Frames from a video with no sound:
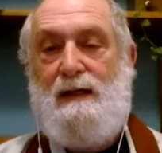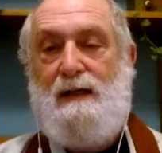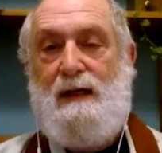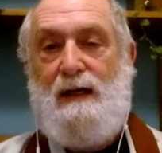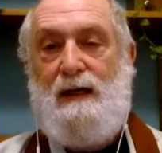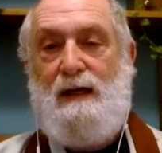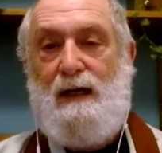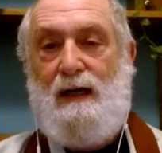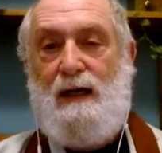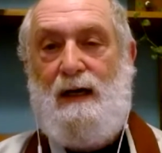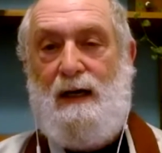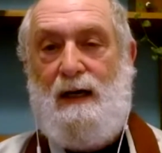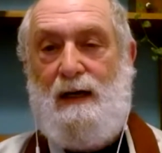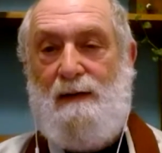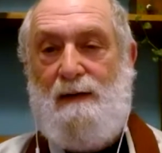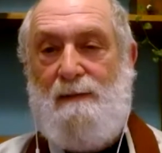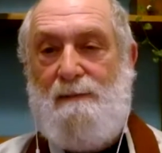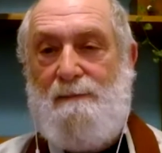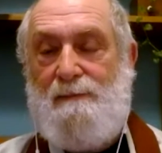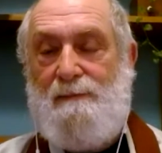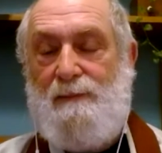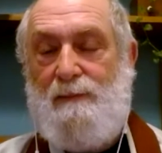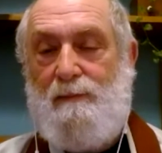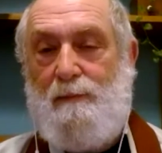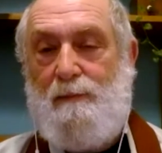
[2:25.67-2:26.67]

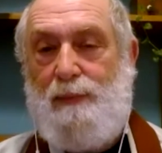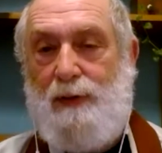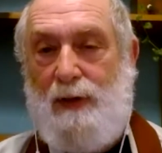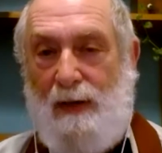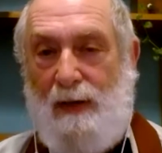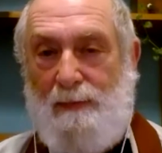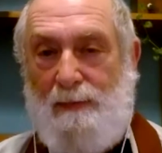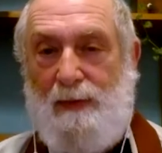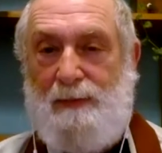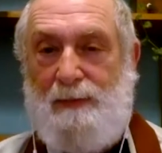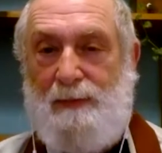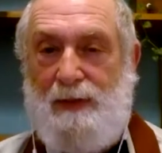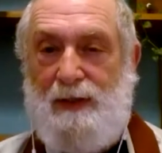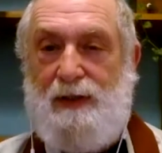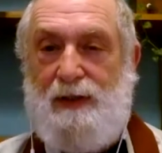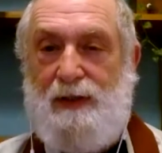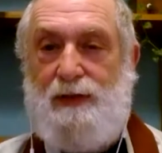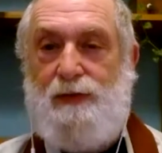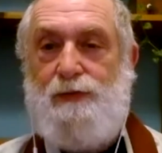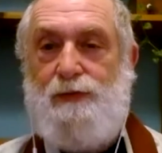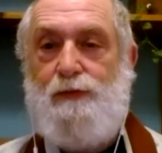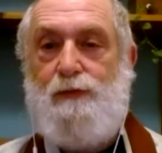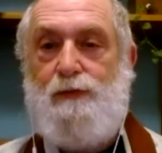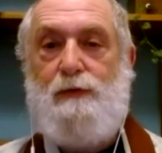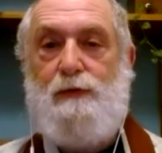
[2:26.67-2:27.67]
um, probably
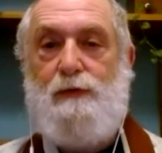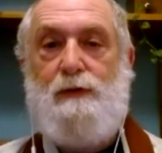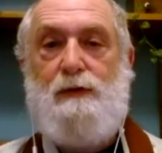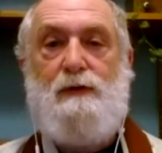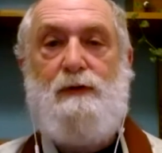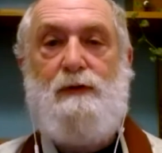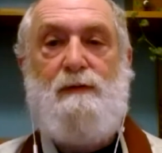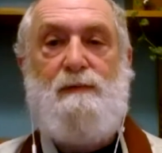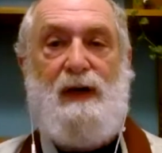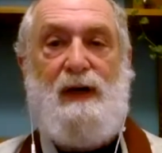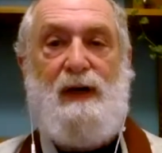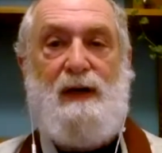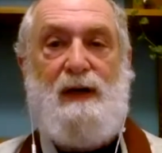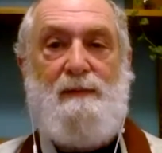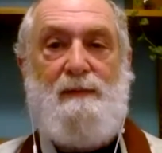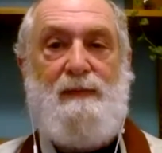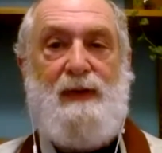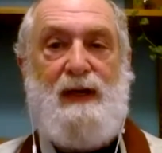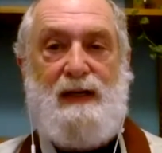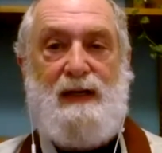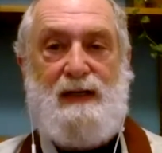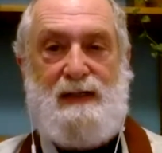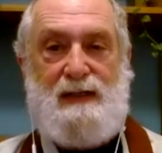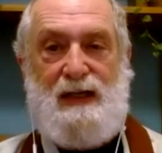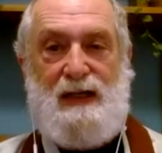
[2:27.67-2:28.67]
through my
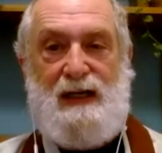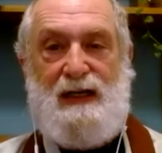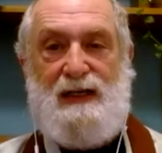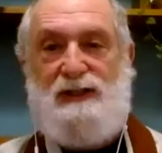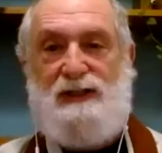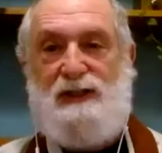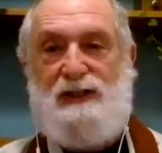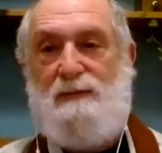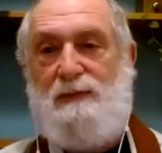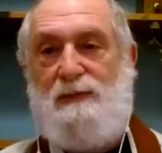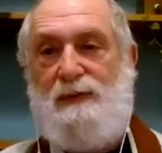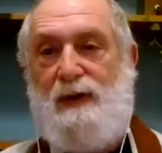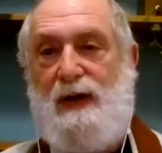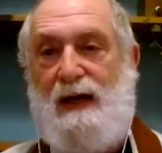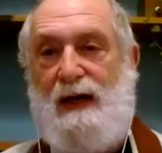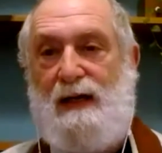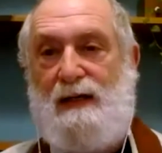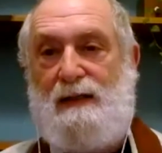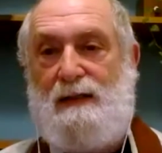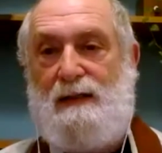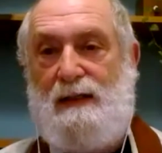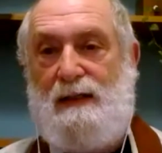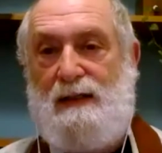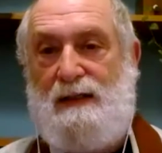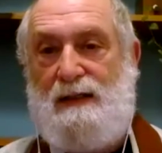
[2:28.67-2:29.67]
meditation
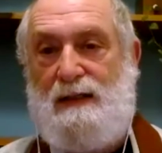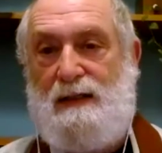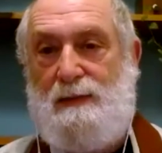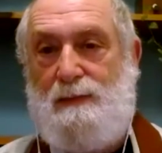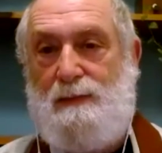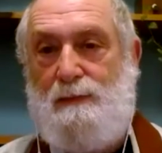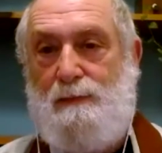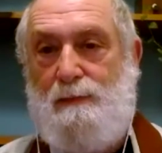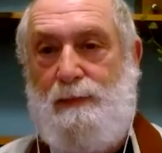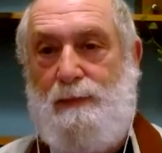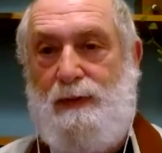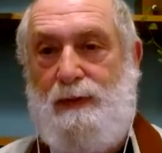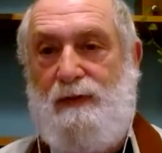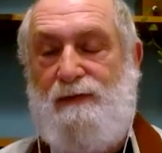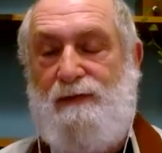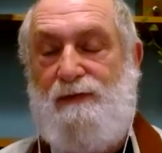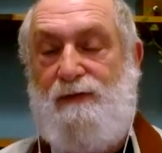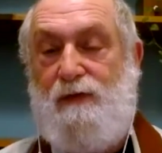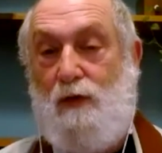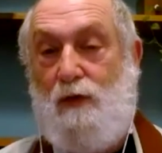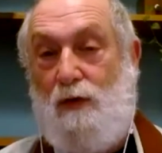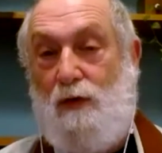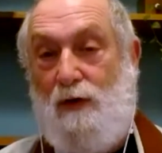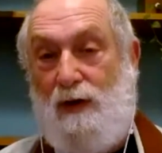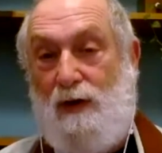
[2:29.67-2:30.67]
practice
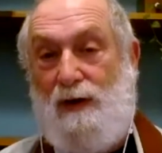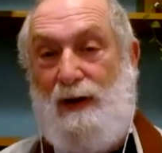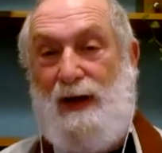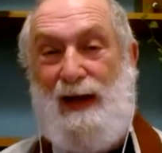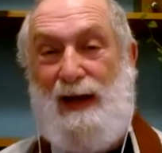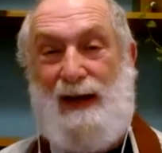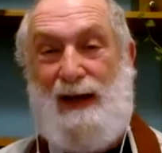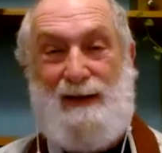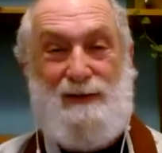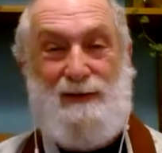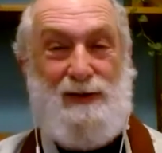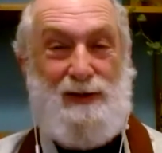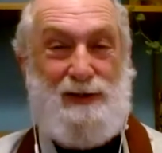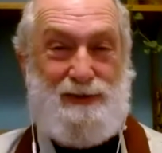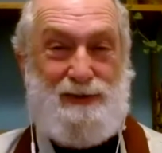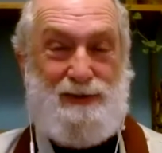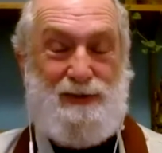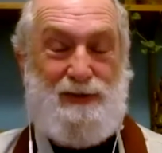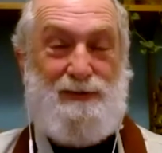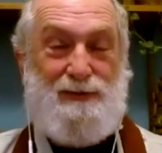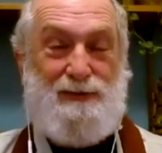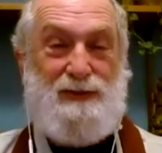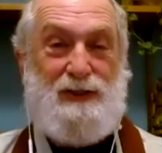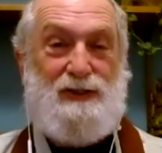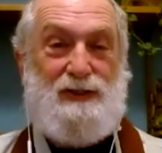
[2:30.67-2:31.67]
before, and
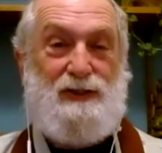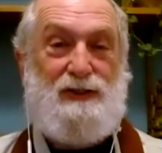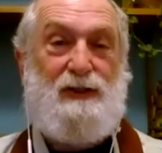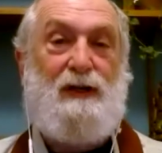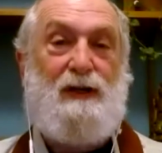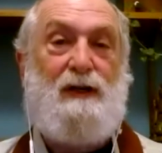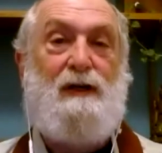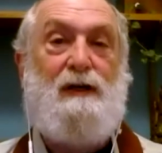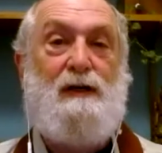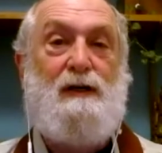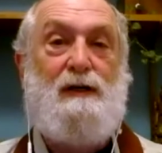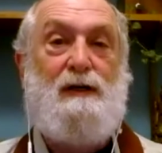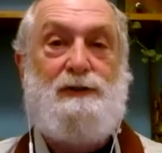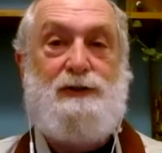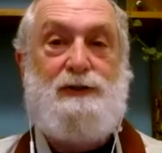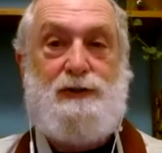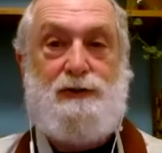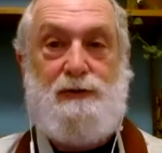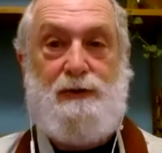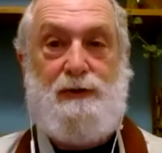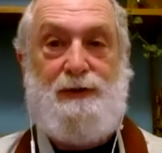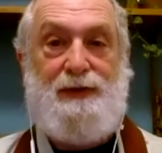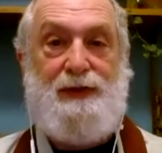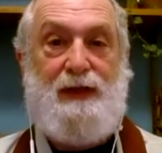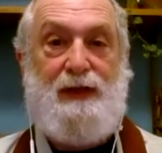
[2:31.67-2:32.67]
also just the
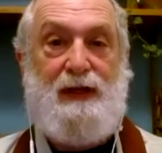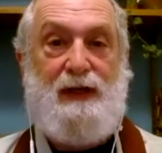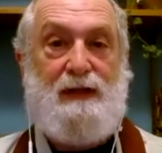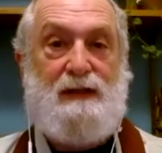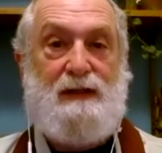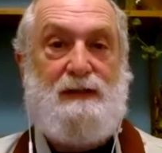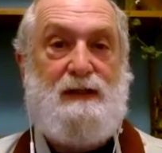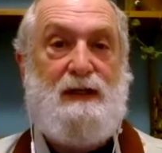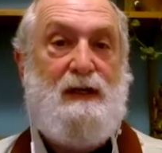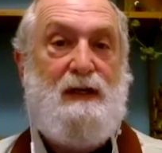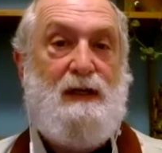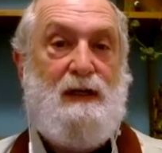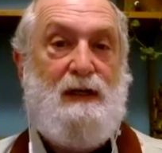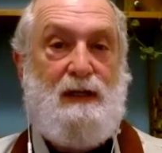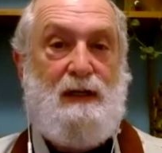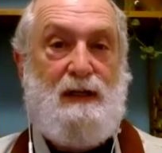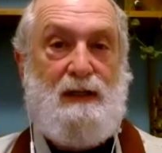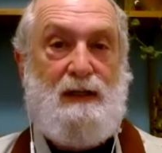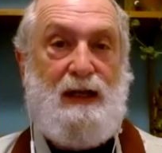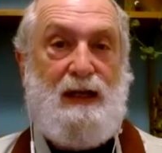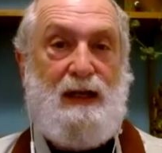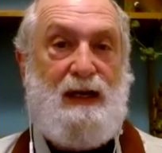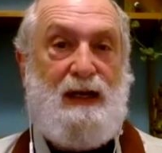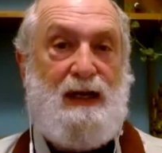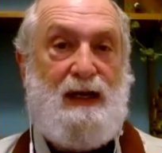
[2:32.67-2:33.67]
cultural things
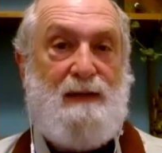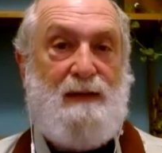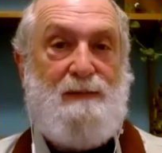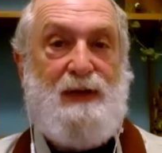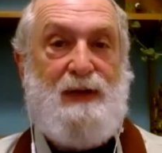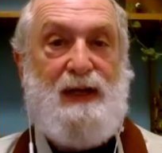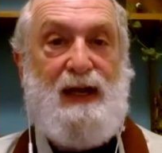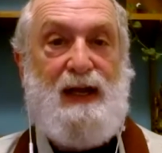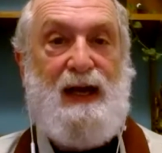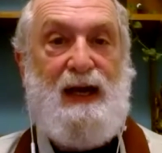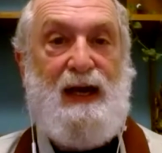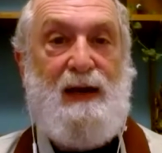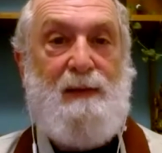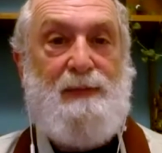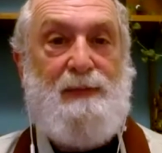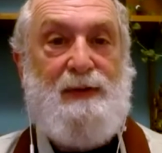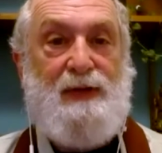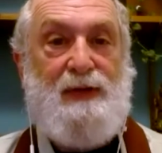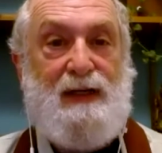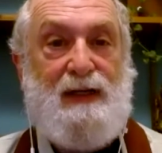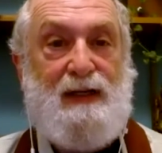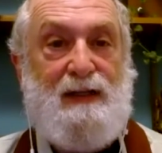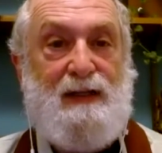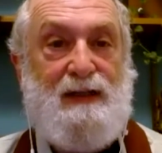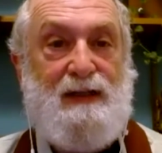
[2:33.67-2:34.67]
that had been
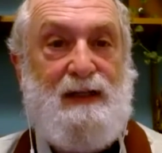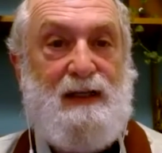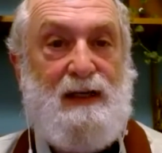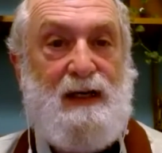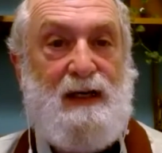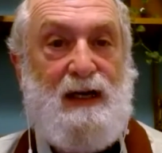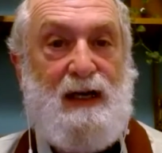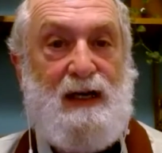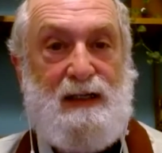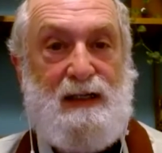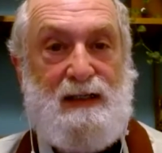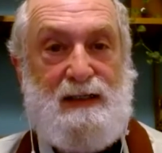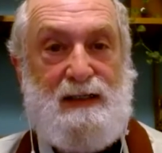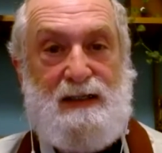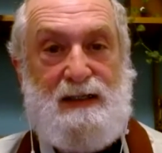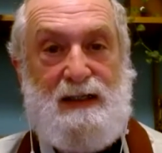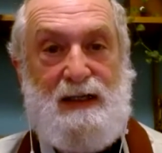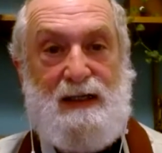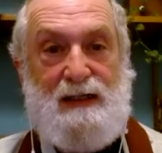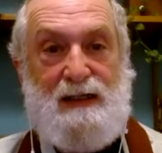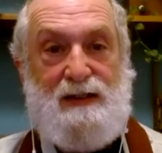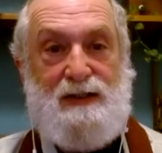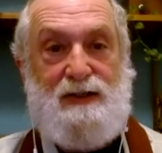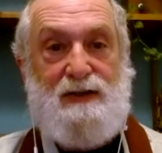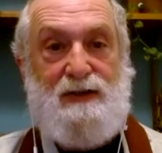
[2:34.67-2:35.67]
happening in the United
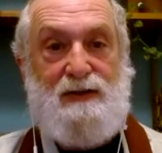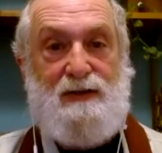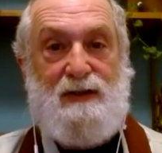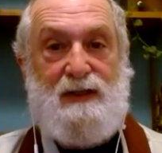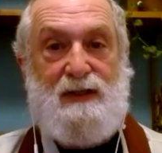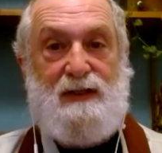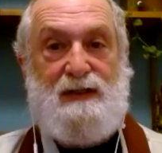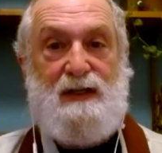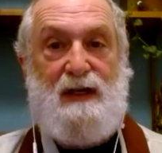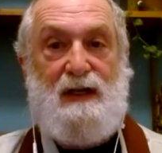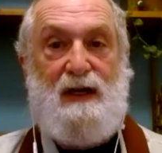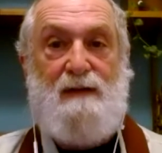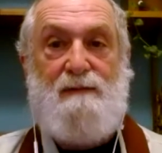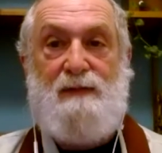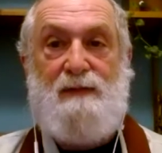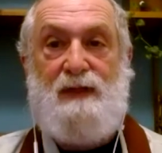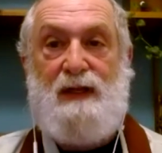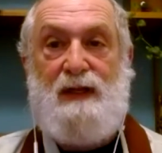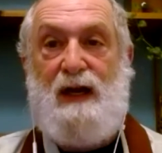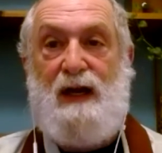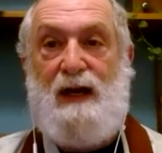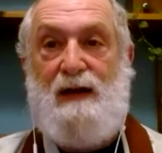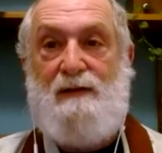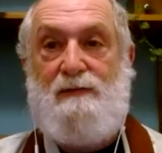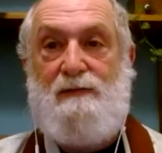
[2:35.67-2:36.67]
States during the time that
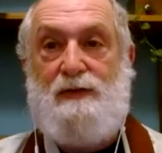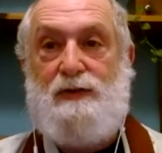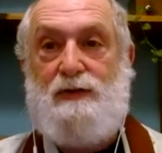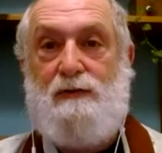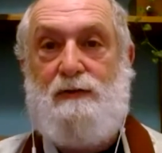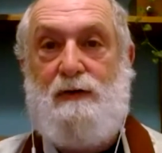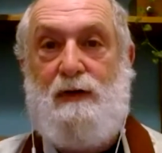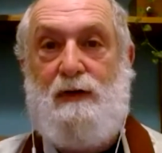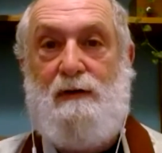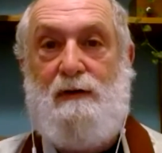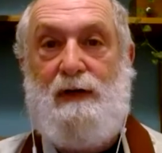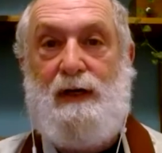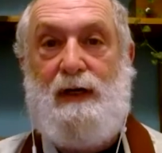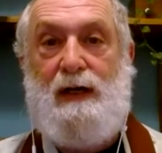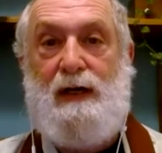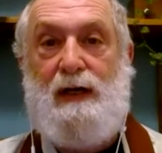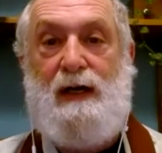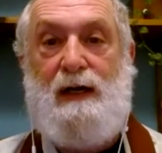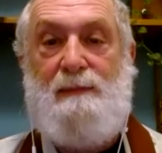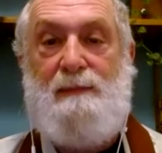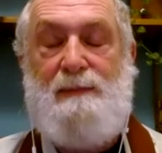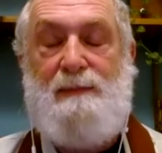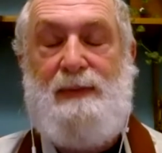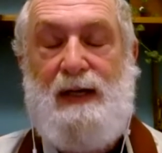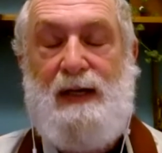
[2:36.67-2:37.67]
I was growing
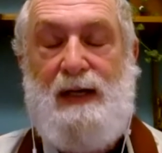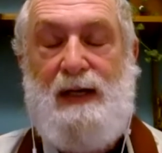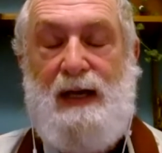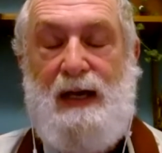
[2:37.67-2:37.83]
up,